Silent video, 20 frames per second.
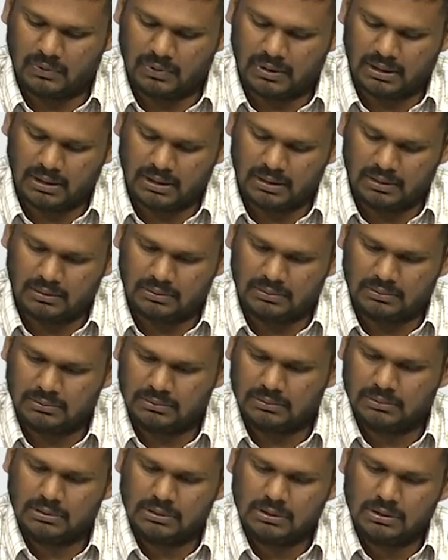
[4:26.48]
Okay.
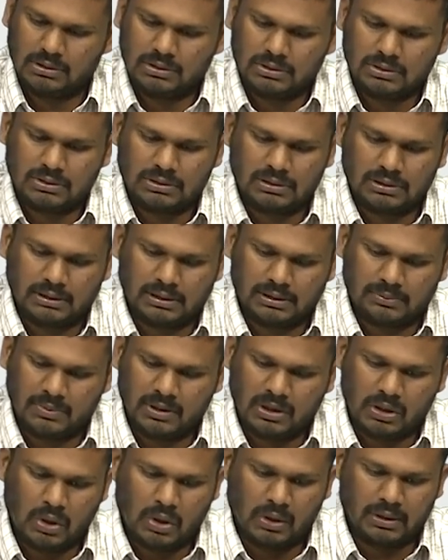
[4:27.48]
So let
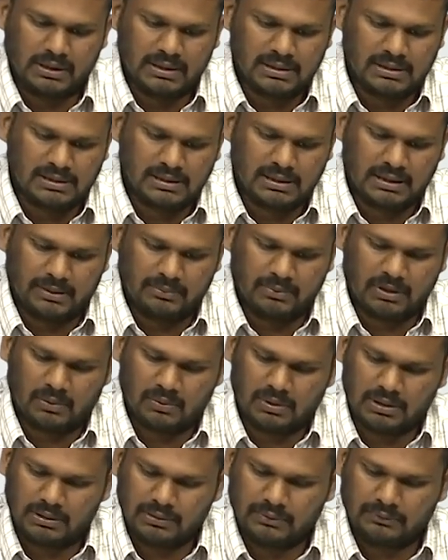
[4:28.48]
me call this lambda one.